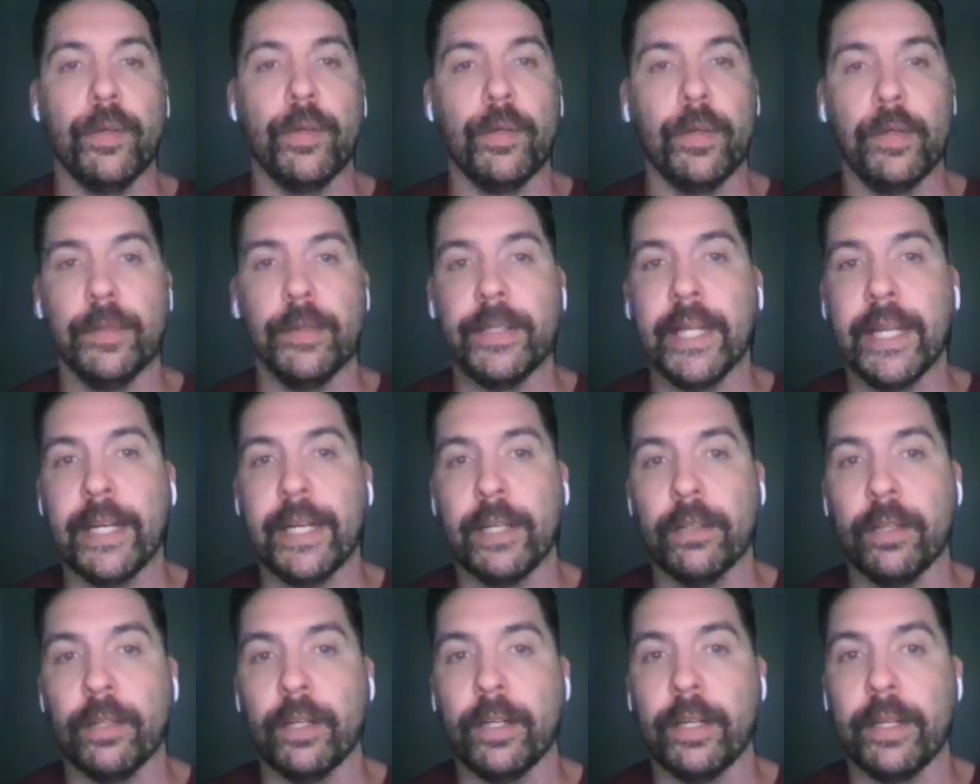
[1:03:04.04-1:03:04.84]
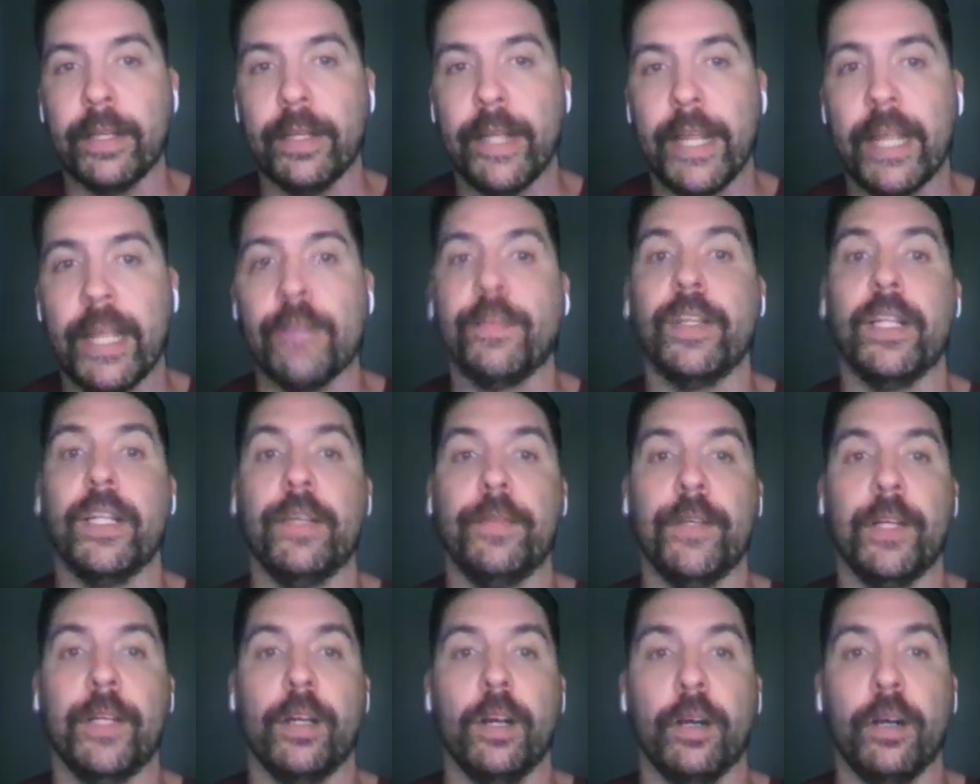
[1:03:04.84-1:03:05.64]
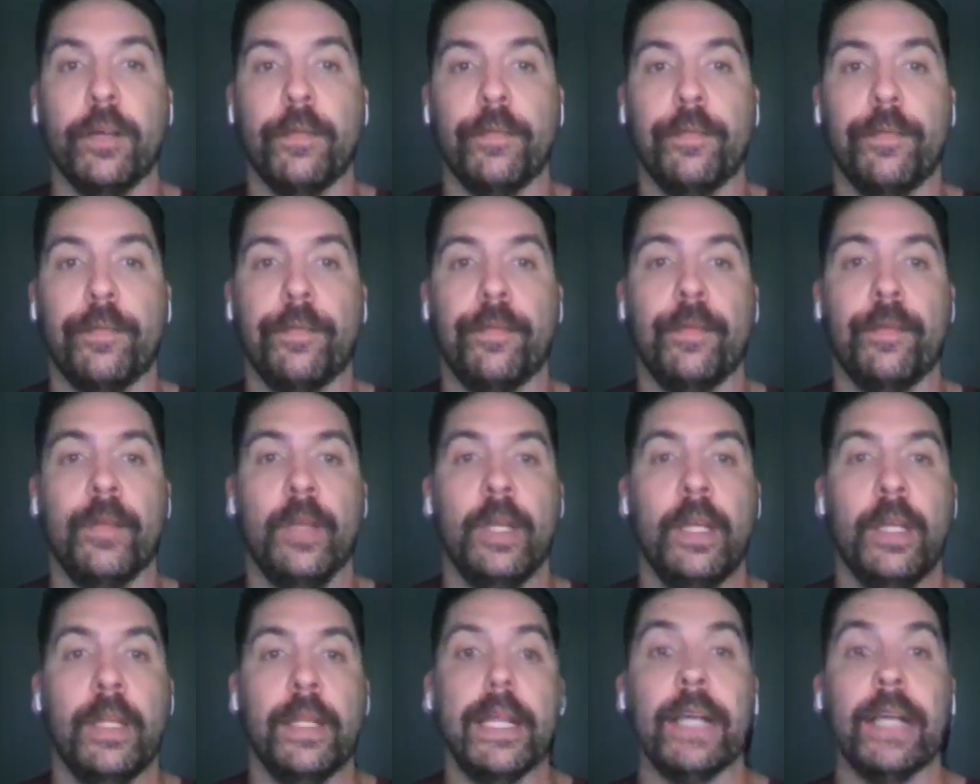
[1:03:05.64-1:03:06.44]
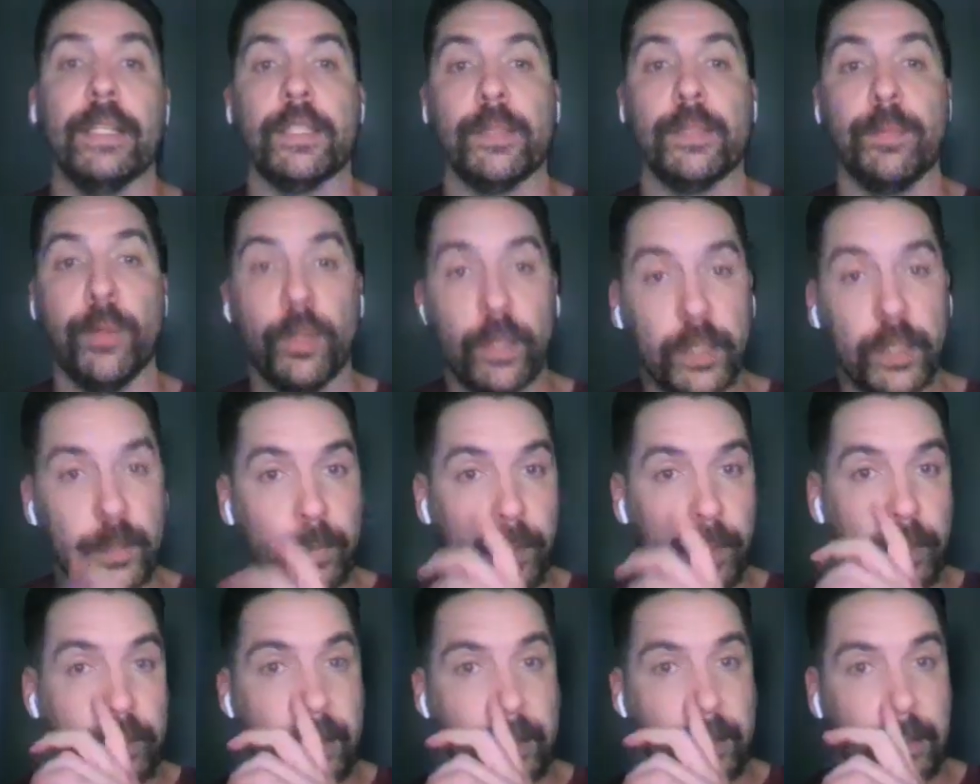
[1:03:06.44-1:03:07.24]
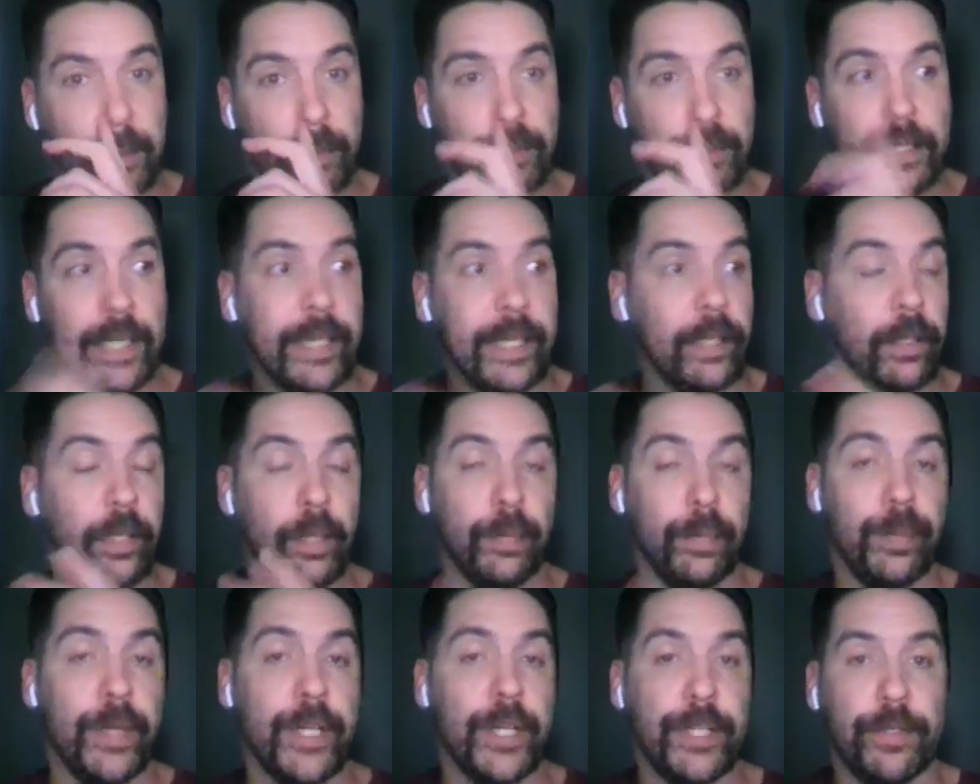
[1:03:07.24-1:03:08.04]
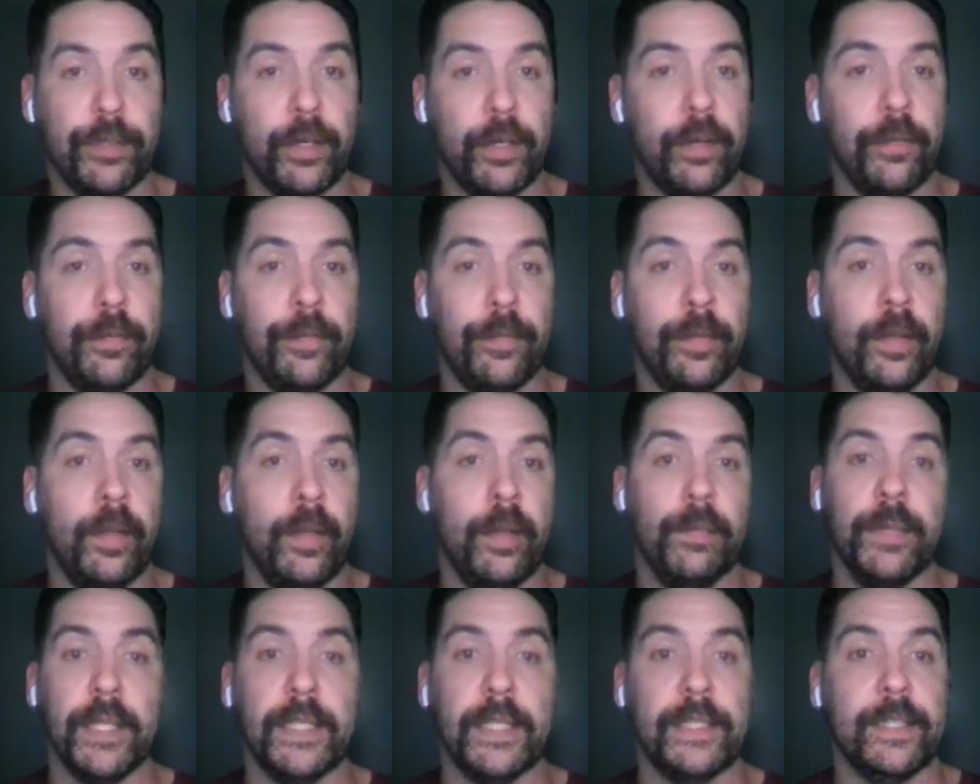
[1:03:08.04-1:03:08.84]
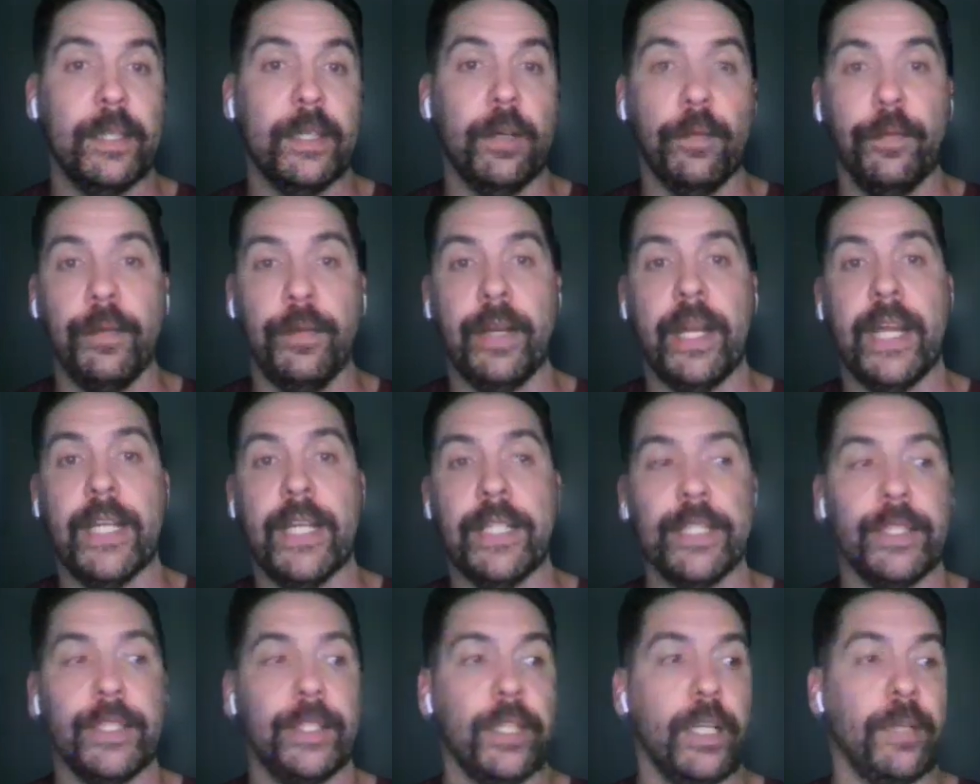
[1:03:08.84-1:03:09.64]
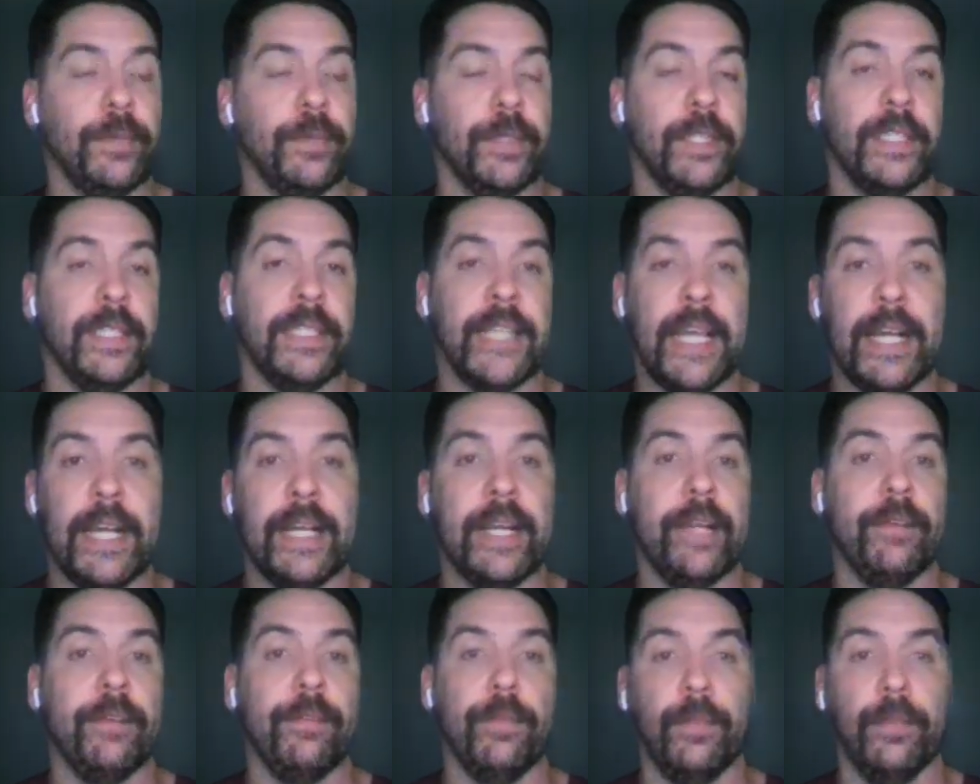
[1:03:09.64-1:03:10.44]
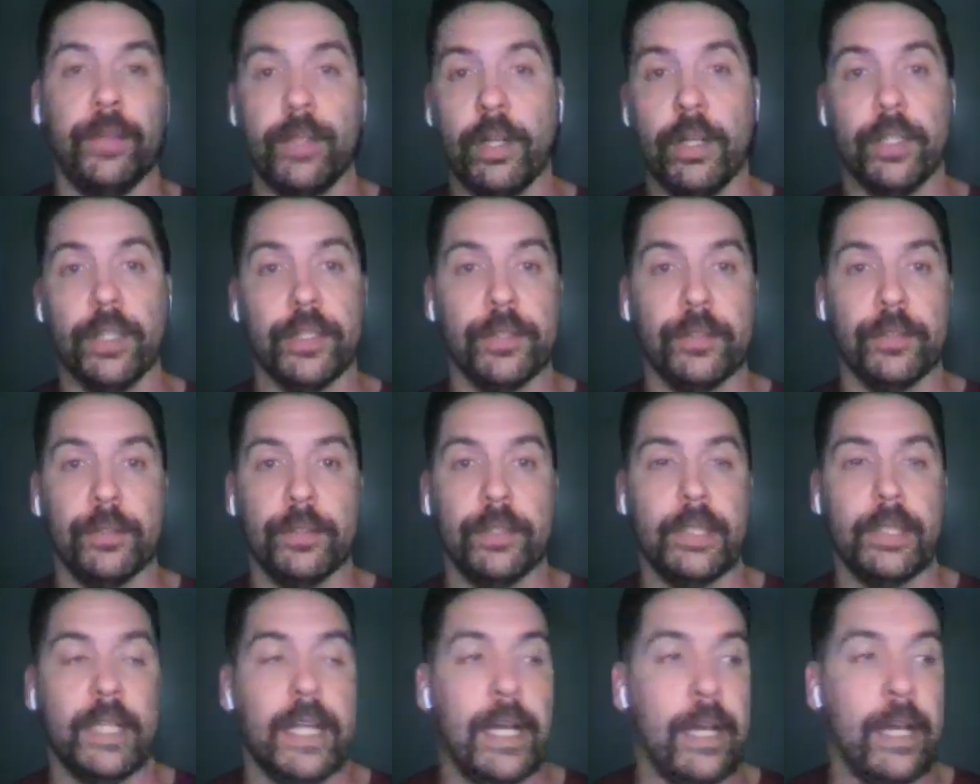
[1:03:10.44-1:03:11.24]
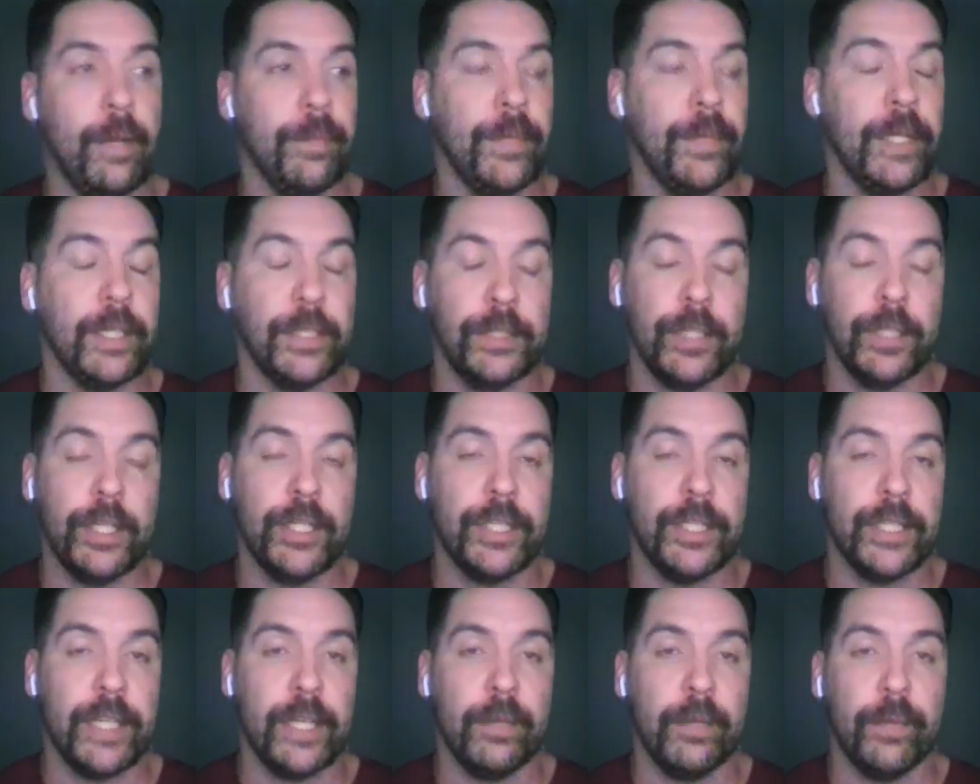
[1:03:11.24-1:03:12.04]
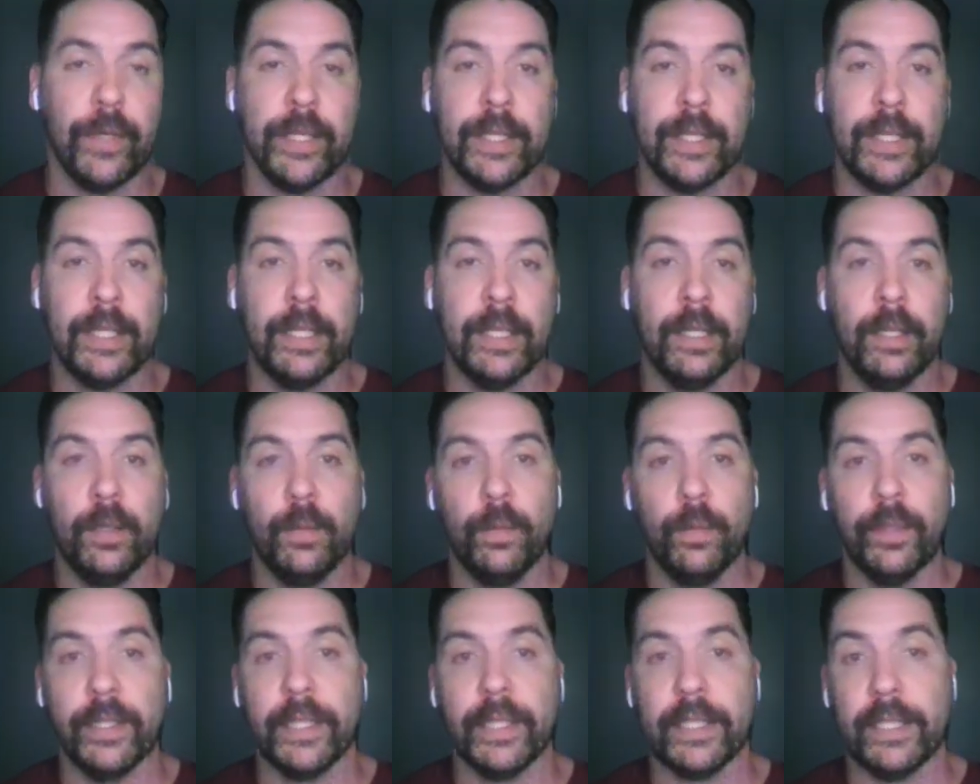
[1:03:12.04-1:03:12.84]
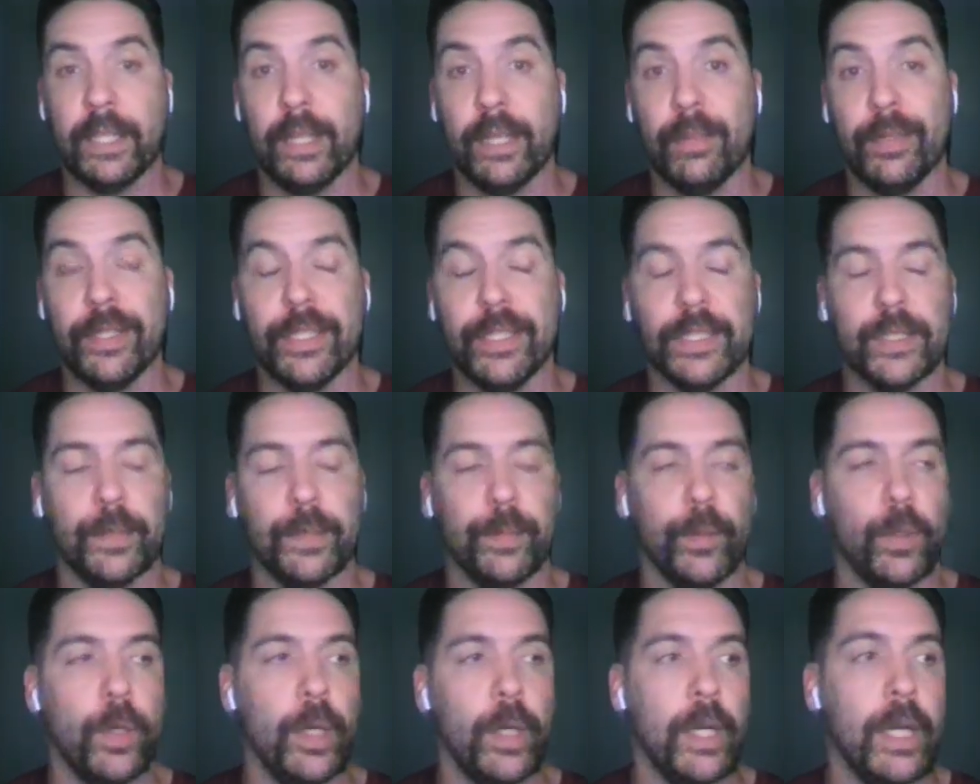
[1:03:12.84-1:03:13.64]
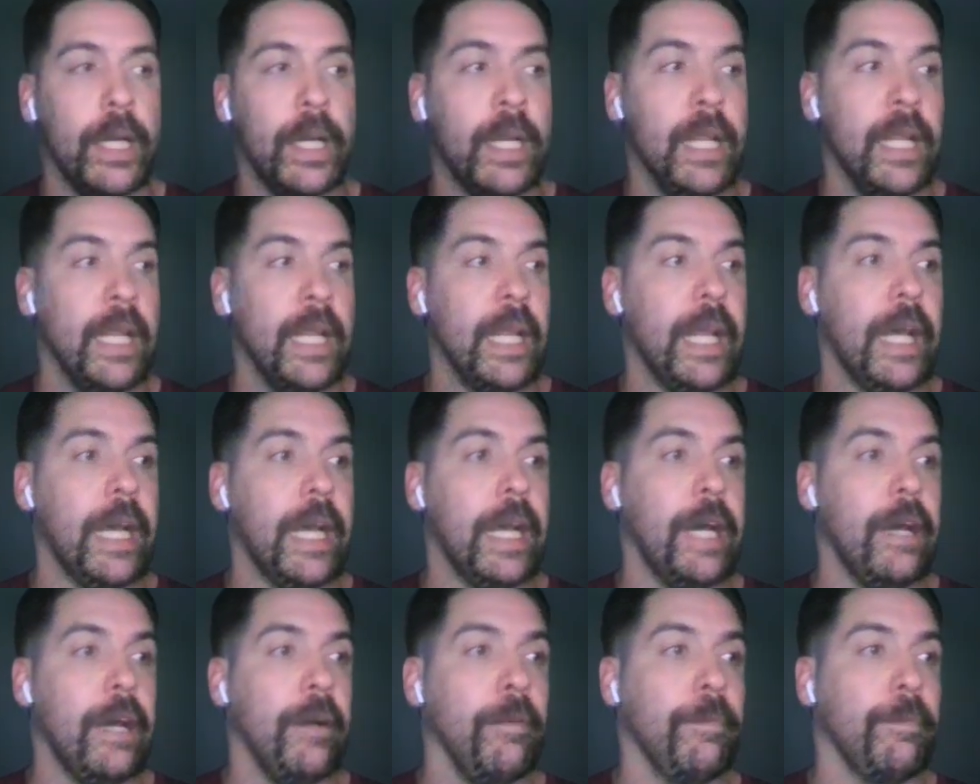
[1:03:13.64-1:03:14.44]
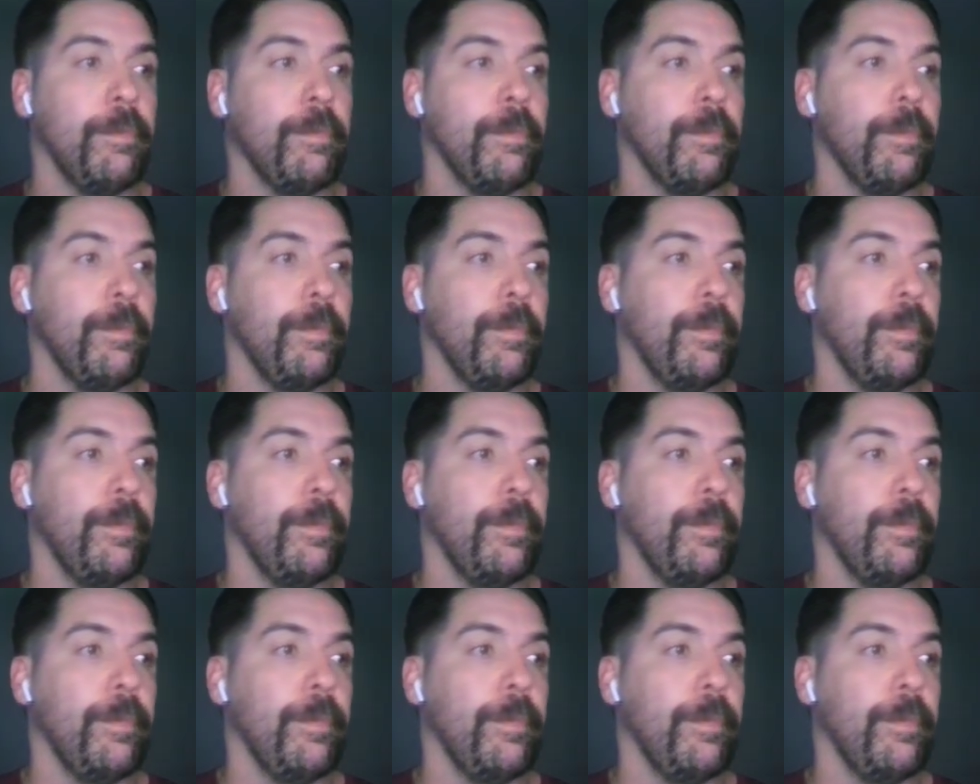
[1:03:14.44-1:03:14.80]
It would take a lot of the heavy lifting off our smaller sponsors. It would take a lot of pressure off myself and Ange in terms of the day-to-day costs that are associated with the club and the sport. And